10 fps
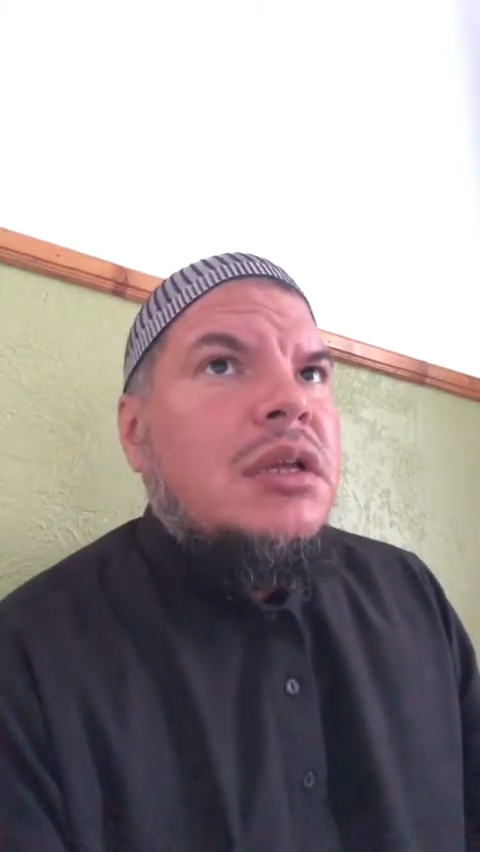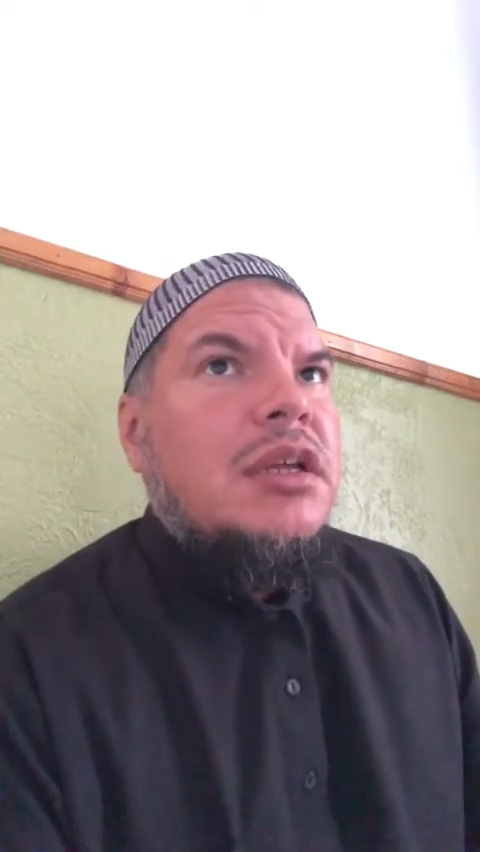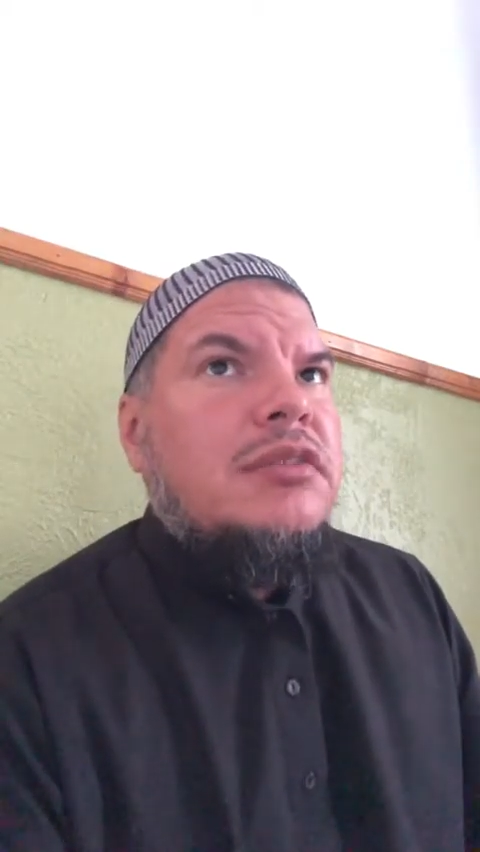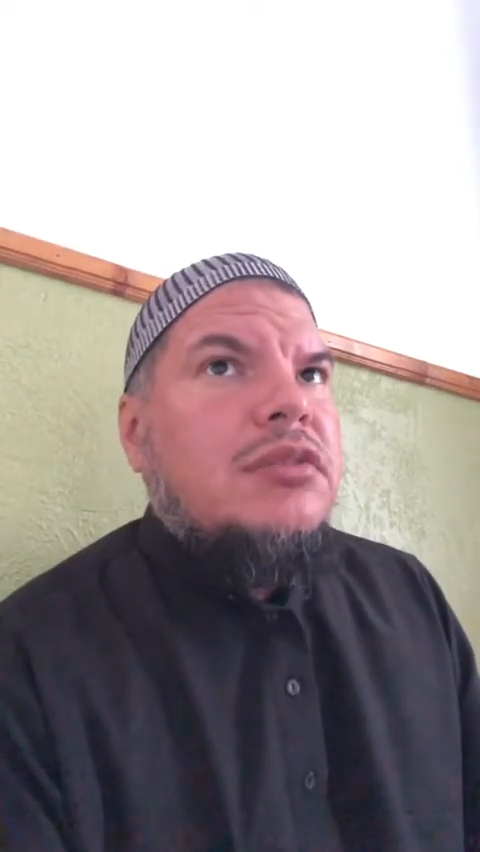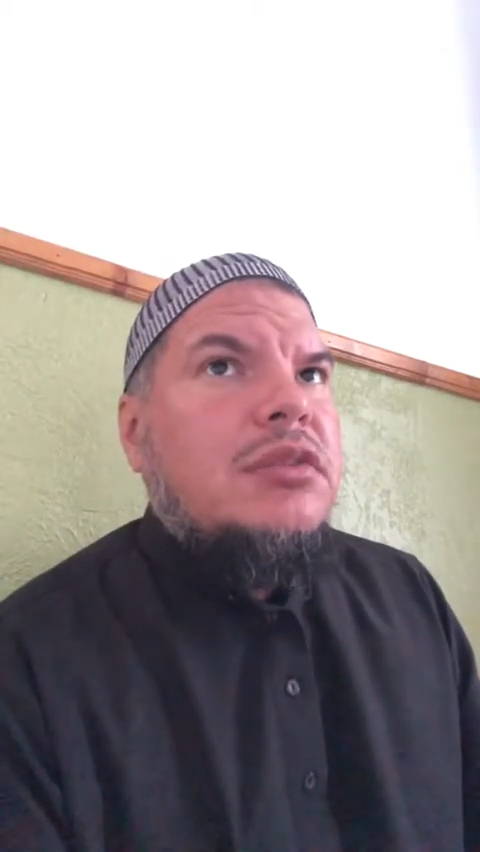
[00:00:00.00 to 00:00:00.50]

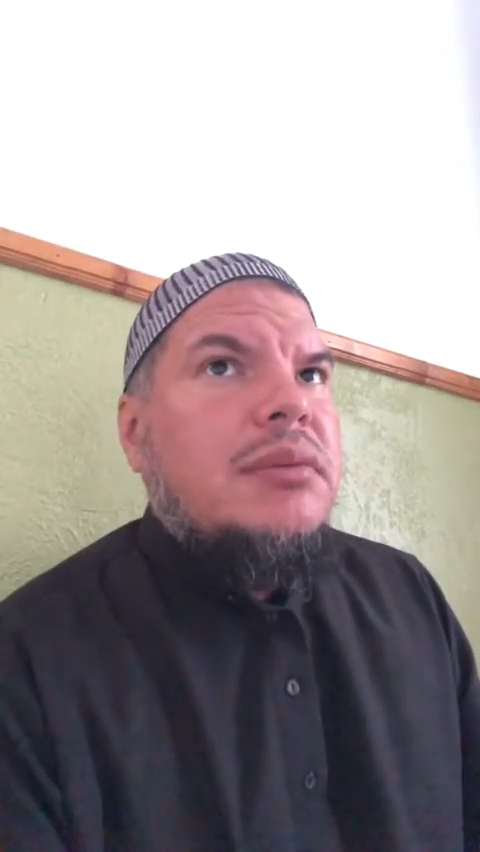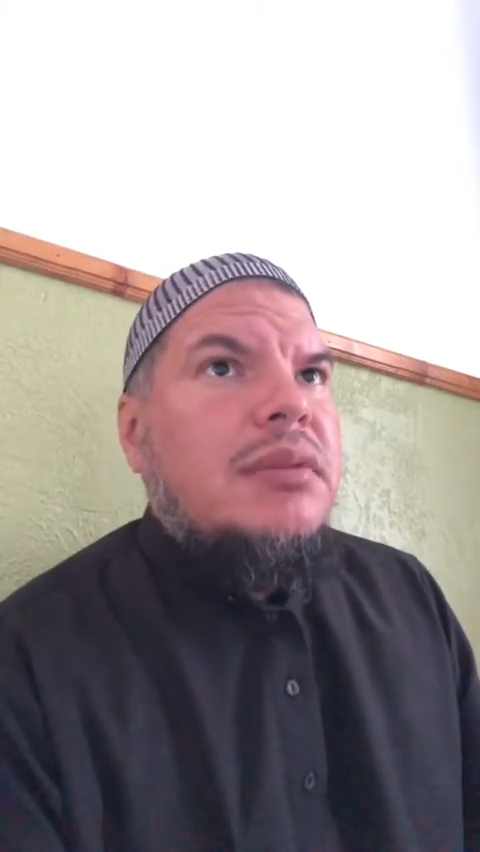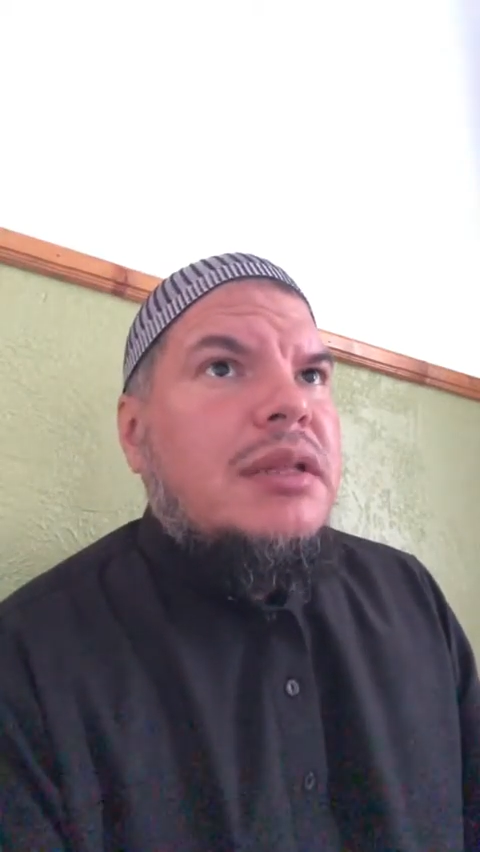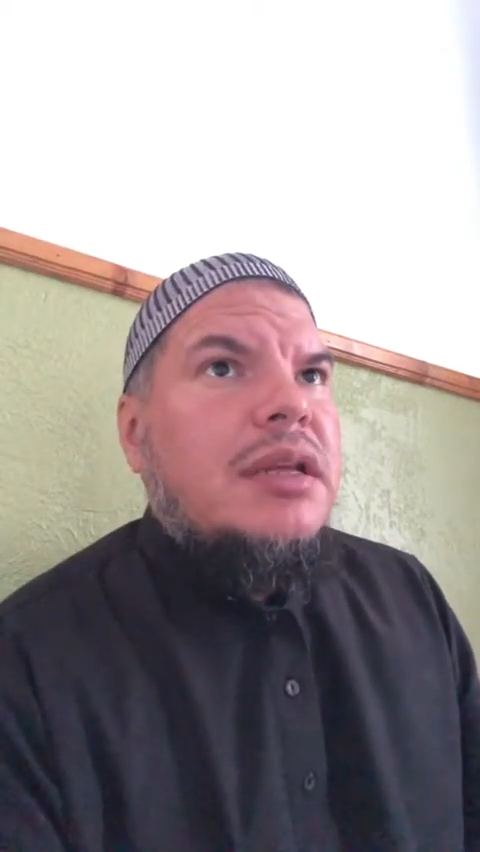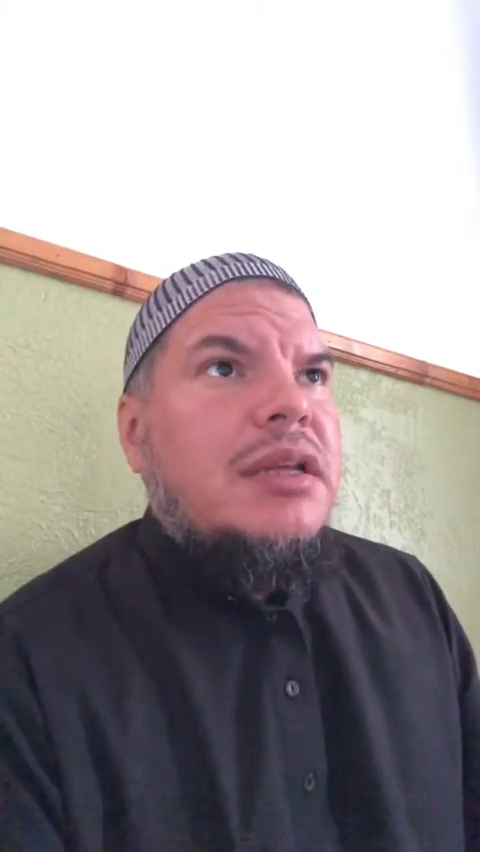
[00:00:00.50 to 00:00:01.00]
And so the
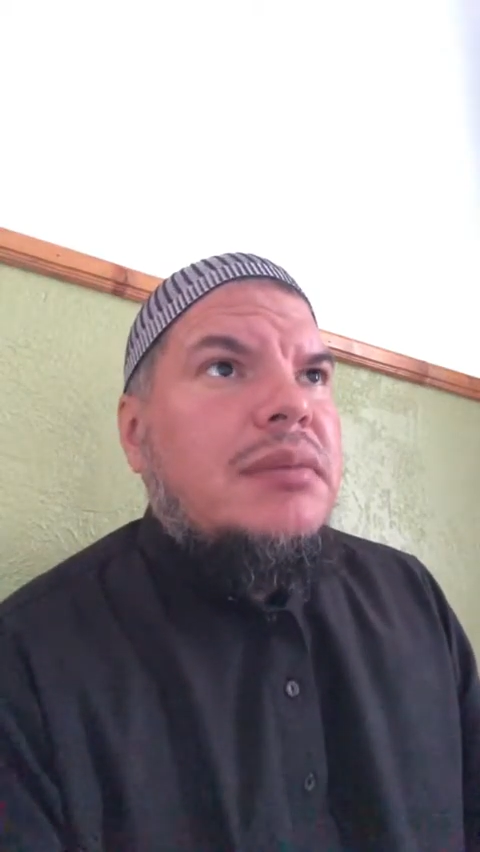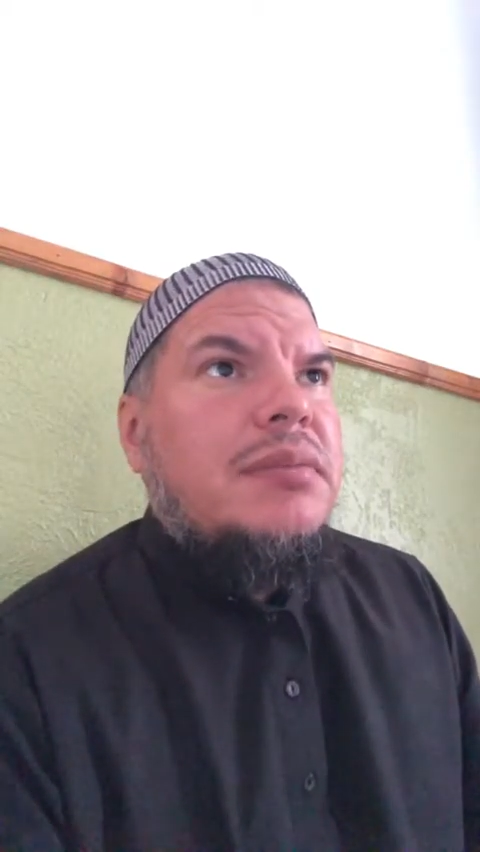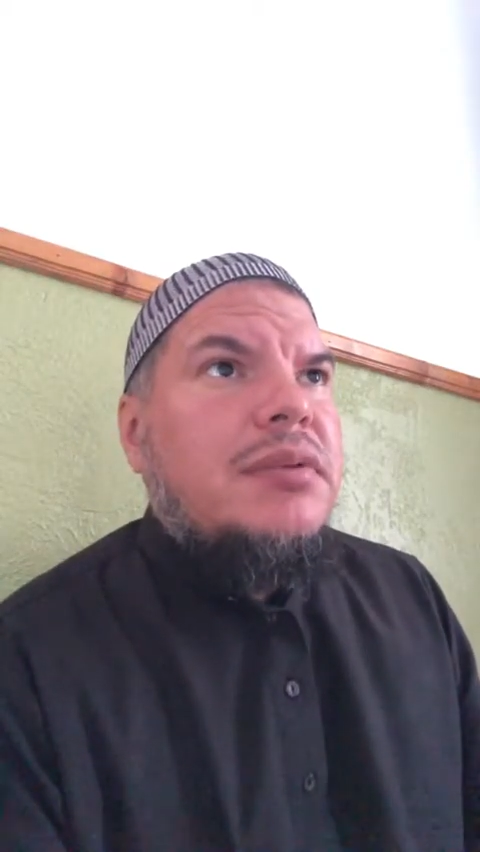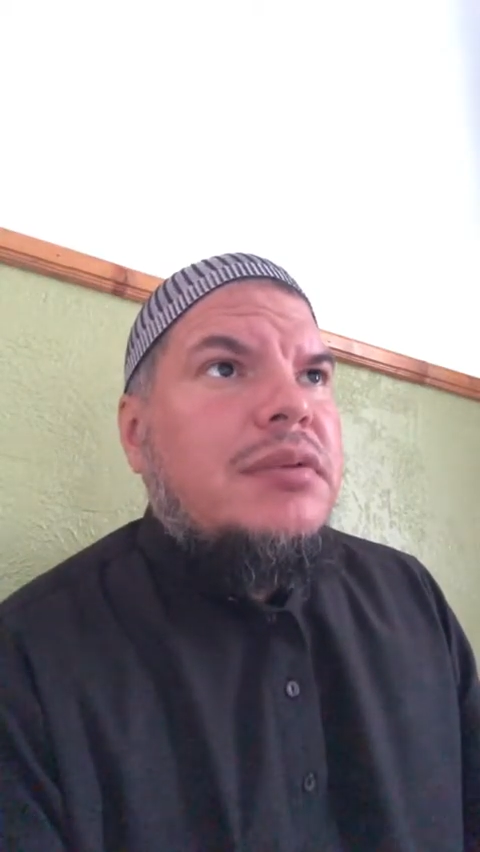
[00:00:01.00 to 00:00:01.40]
madhahib,